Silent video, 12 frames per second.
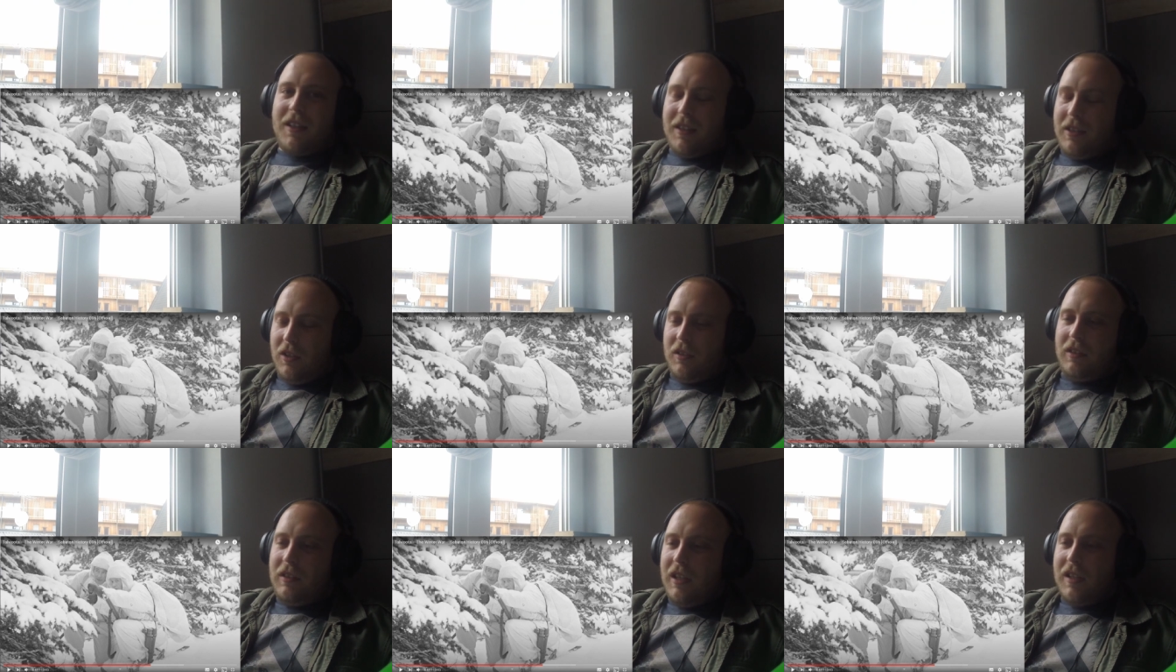
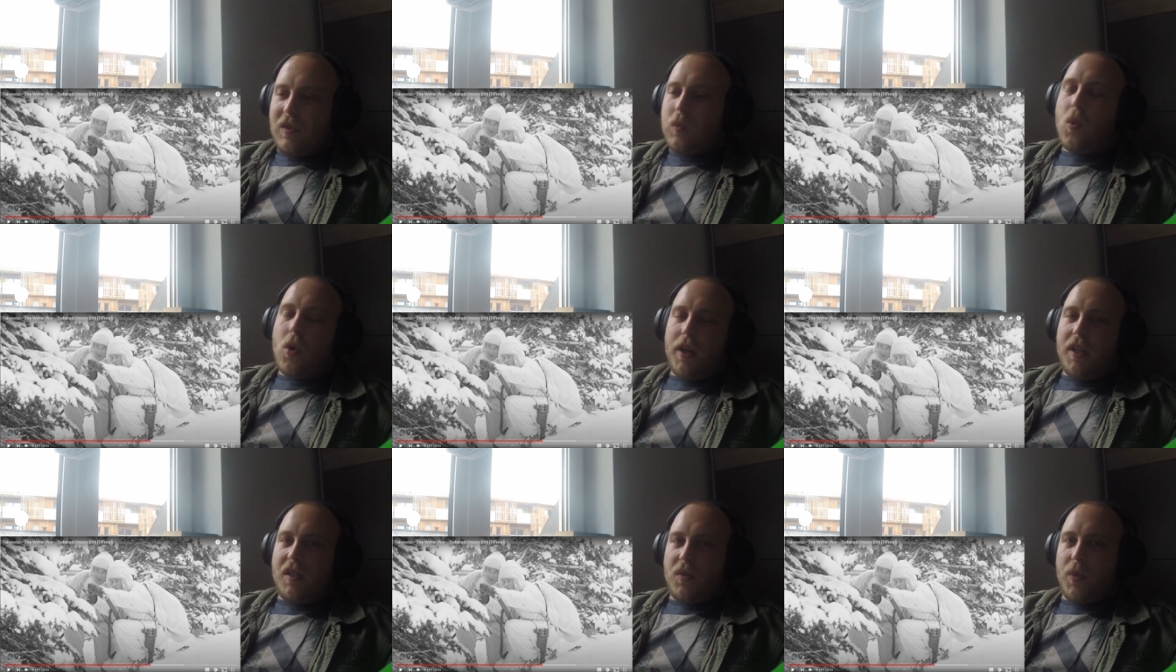This war
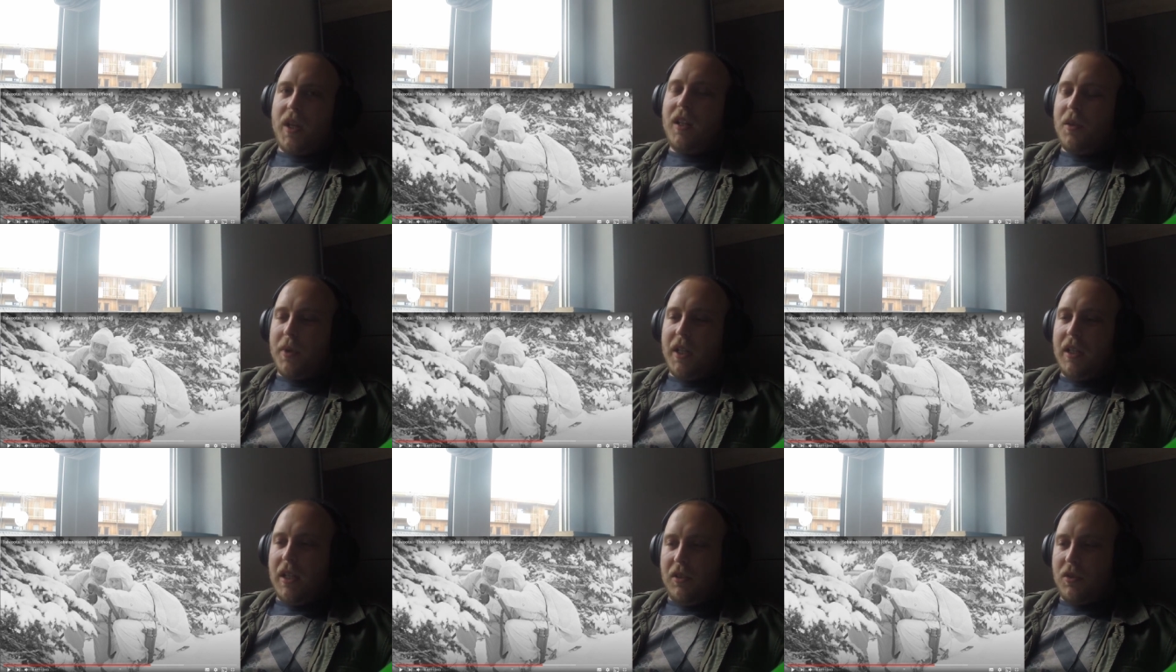is really,
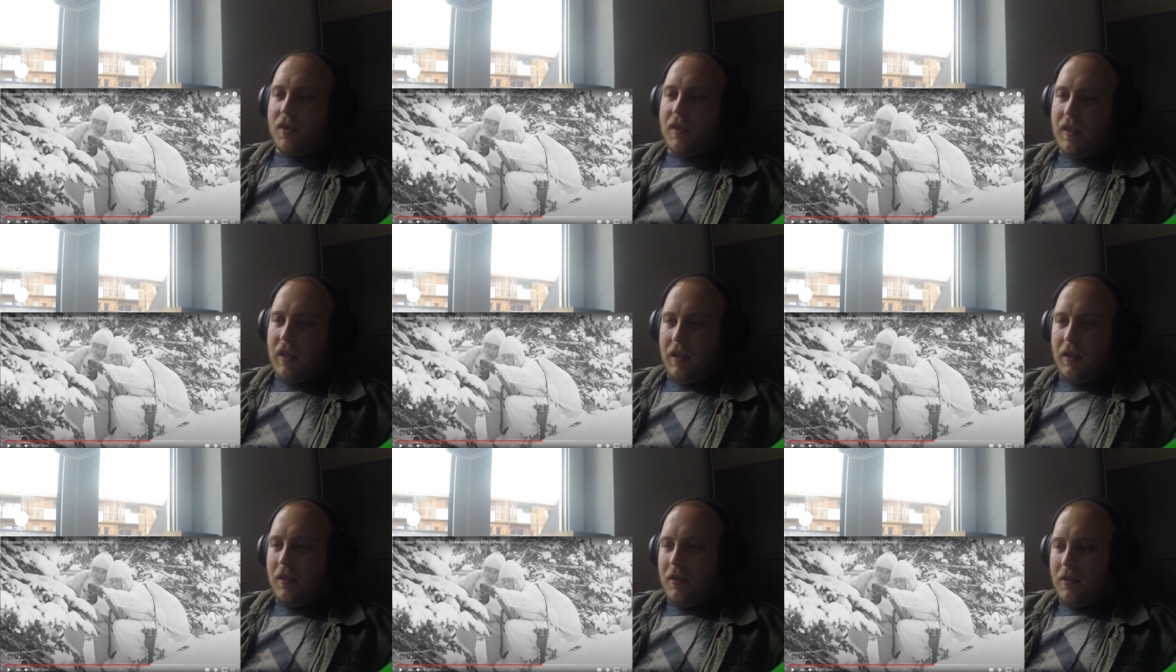really interesting.